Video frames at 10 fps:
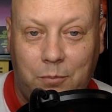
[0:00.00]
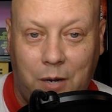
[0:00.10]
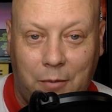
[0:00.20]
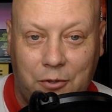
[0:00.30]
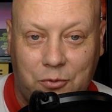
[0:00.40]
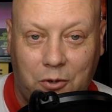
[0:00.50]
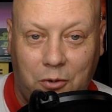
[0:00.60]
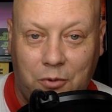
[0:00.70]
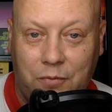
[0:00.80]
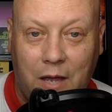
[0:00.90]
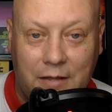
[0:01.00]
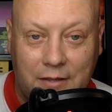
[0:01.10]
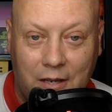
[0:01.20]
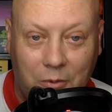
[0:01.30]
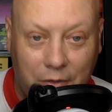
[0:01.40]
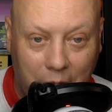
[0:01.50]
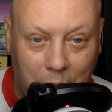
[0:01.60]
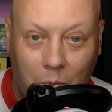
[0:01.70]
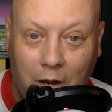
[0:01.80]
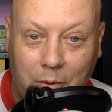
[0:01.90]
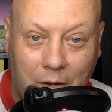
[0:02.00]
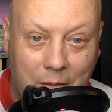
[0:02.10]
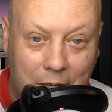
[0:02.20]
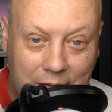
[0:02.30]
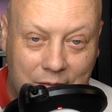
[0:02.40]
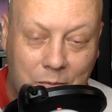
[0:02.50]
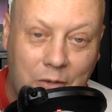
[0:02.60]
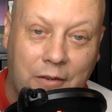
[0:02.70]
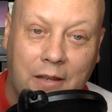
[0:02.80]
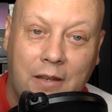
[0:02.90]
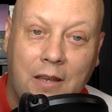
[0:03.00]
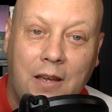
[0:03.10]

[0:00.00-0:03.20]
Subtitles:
Barbé Schroeder was fascinated with him and why he wanted to make this movie.